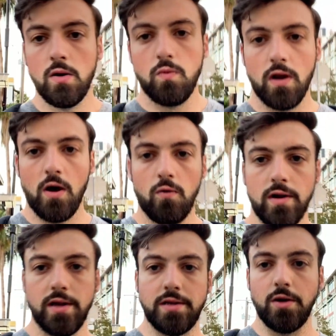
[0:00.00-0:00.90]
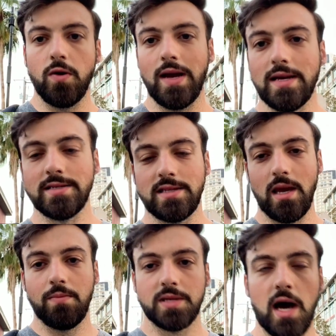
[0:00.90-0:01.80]
What I want to do is
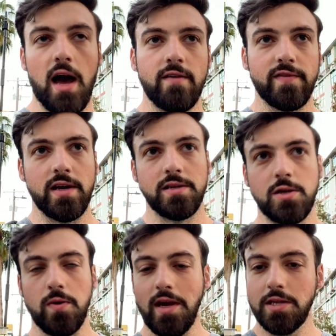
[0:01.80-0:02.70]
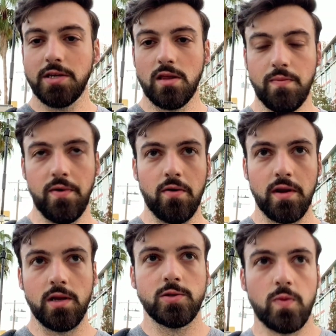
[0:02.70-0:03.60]
deep dive into each of the
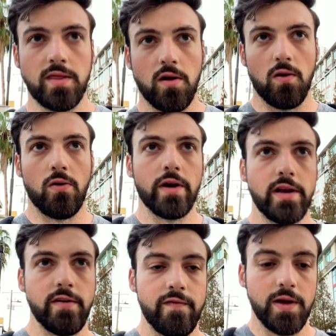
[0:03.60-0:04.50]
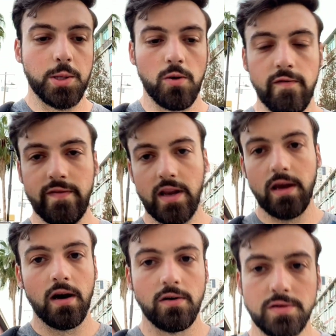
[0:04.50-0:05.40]
buildings with their own individual
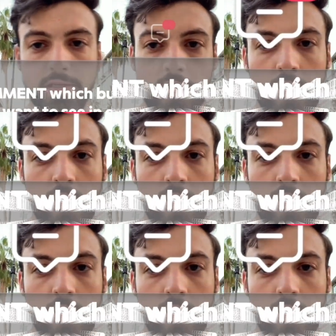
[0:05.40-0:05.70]
videos,